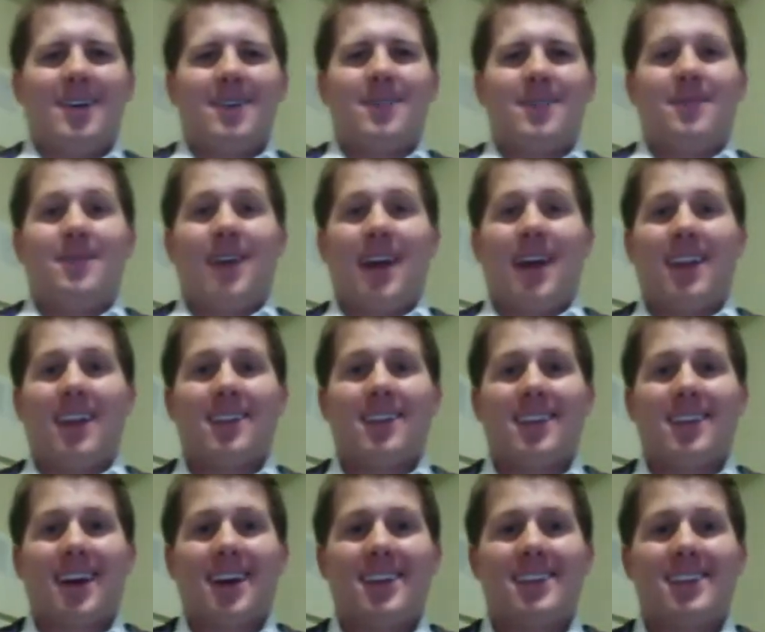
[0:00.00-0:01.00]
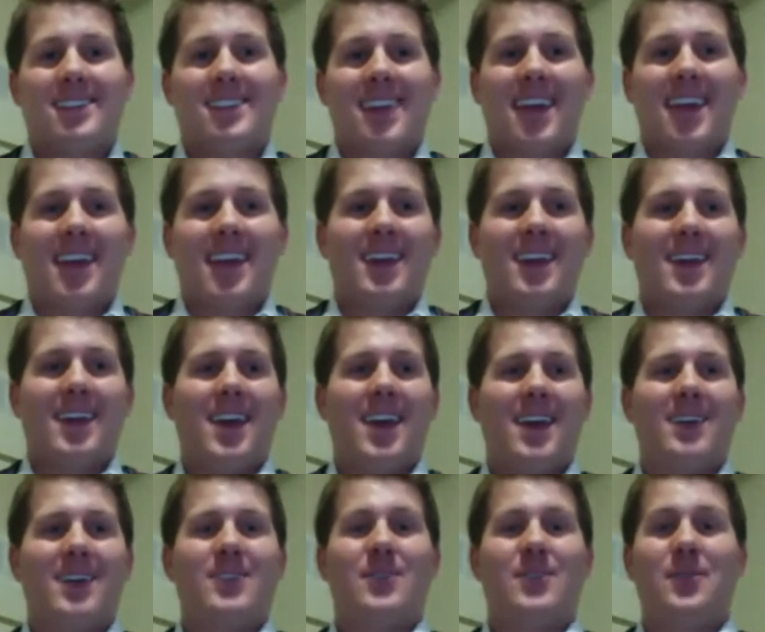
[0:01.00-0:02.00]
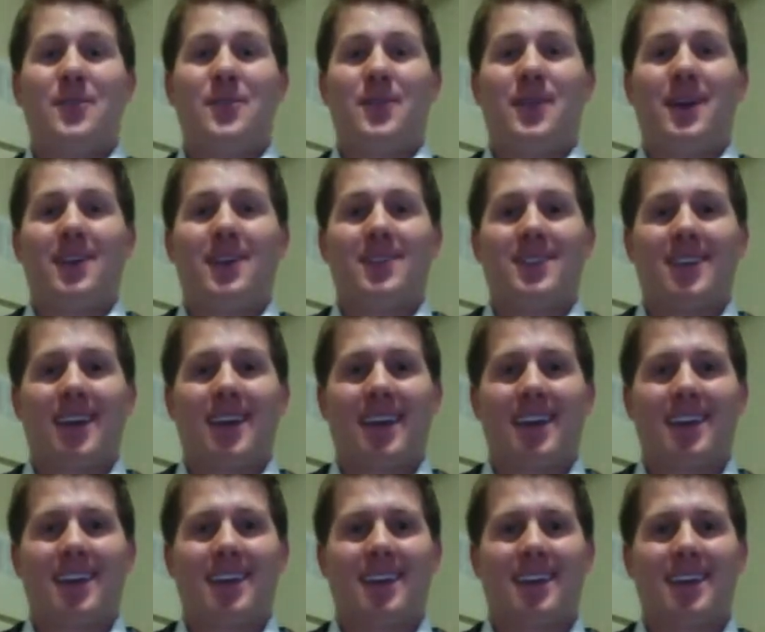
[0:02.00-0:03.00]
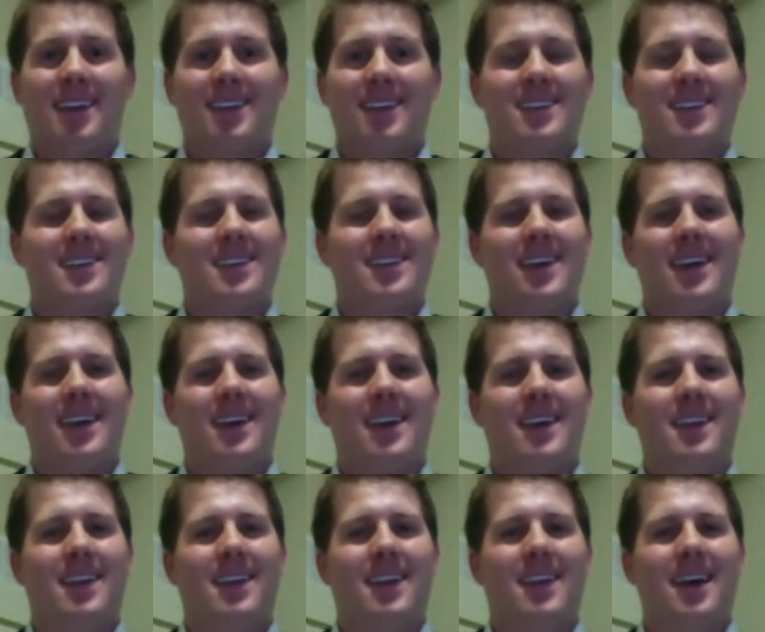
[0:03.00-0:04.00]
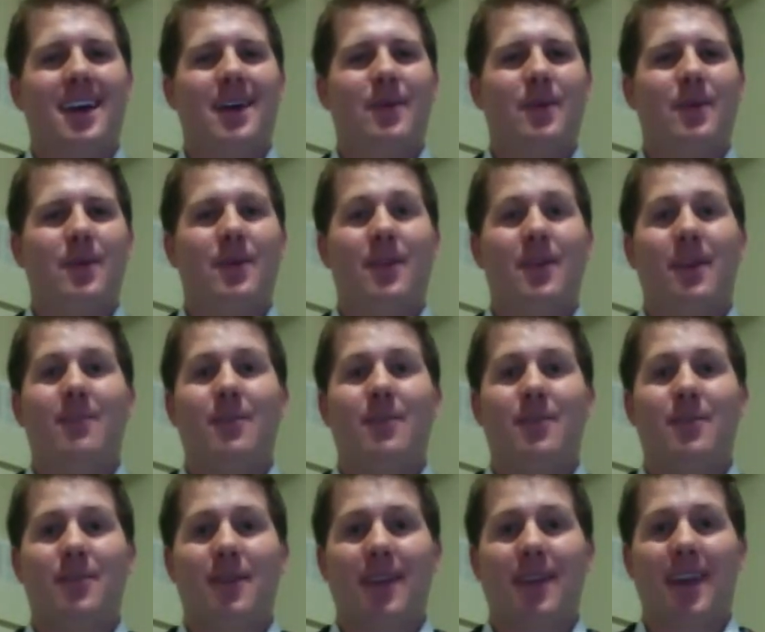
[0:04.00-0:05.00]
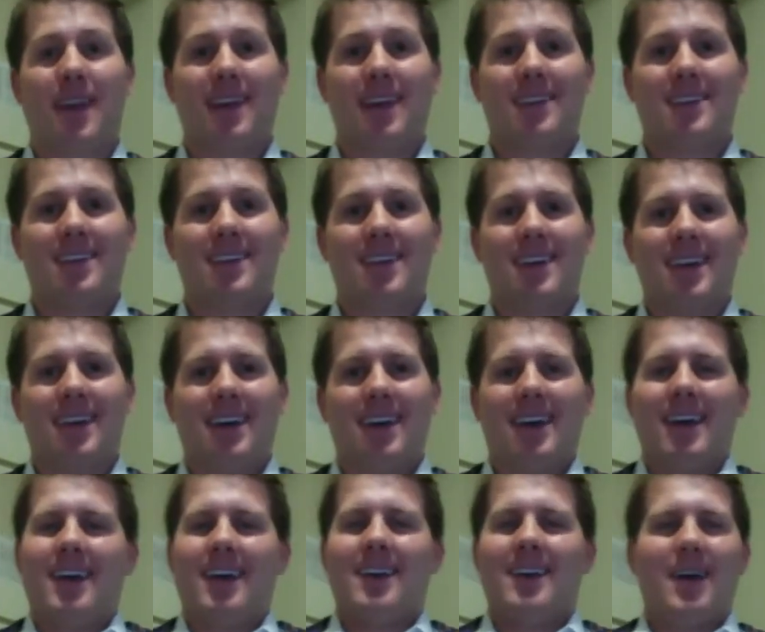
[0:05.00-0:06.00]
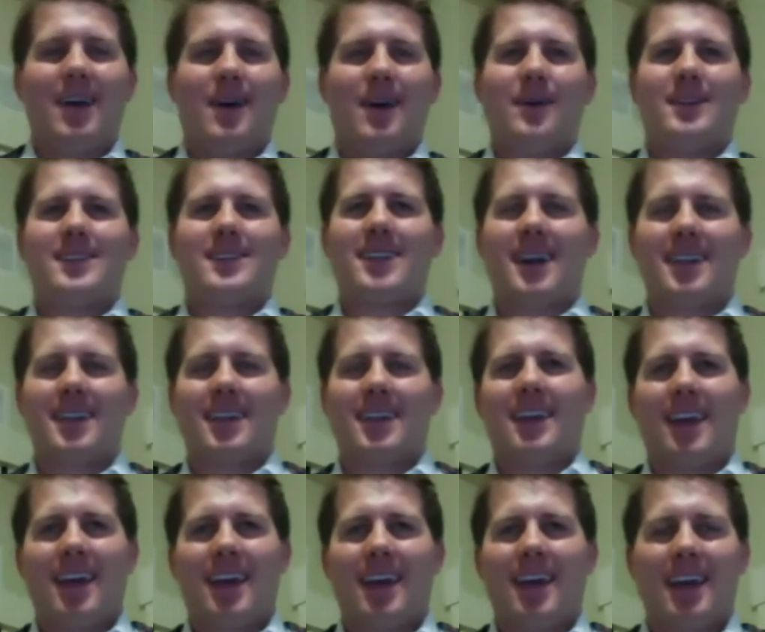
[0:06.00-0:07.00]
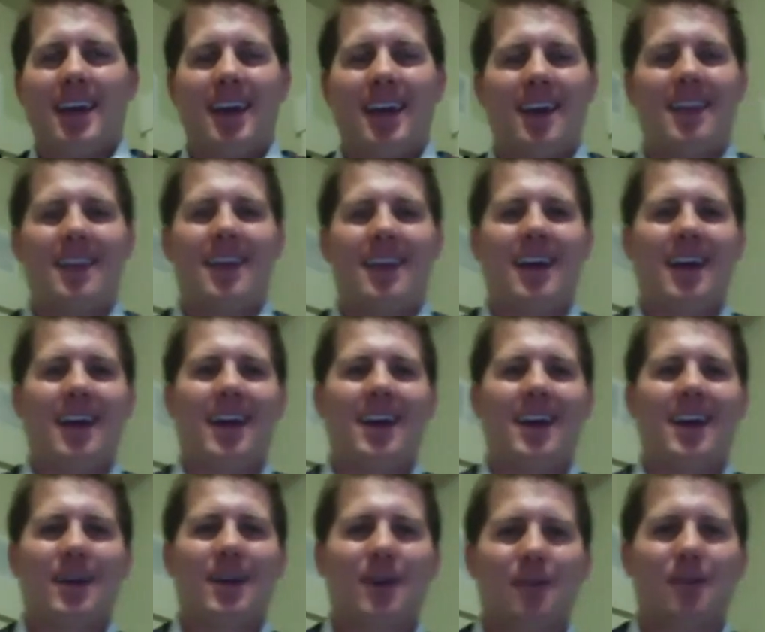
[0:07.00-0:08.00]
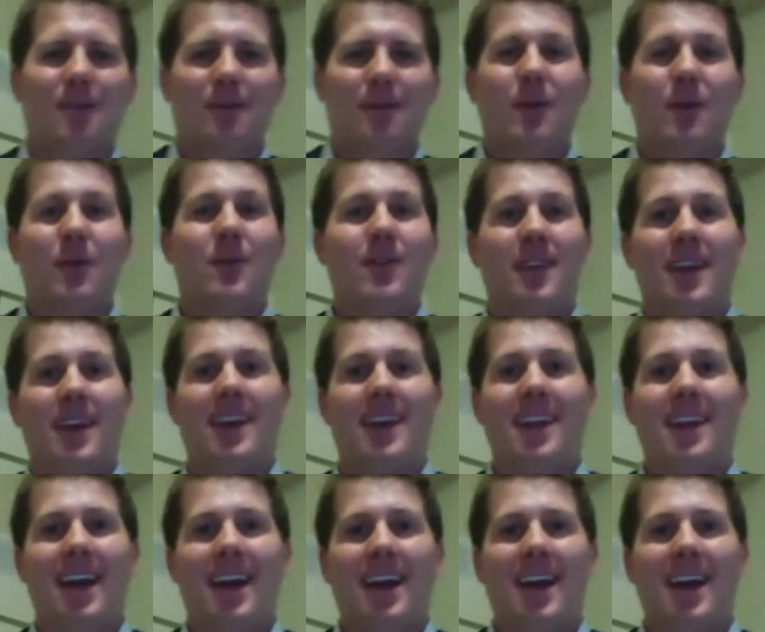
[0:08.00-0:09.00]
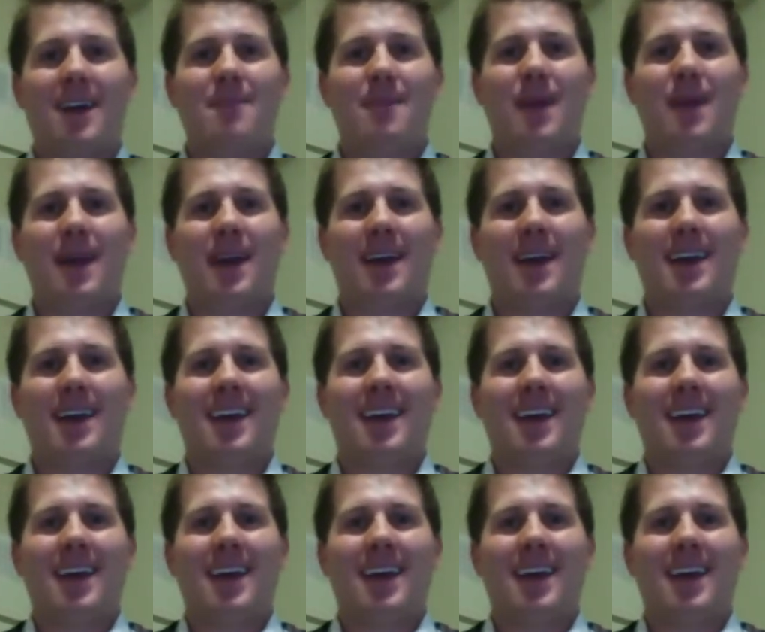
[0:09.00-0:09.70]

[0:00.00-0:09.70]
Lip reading: Valentine's Day 2008 is a day that I will never forget. No, it's not the day that I got a girlfriend or the day that I got married,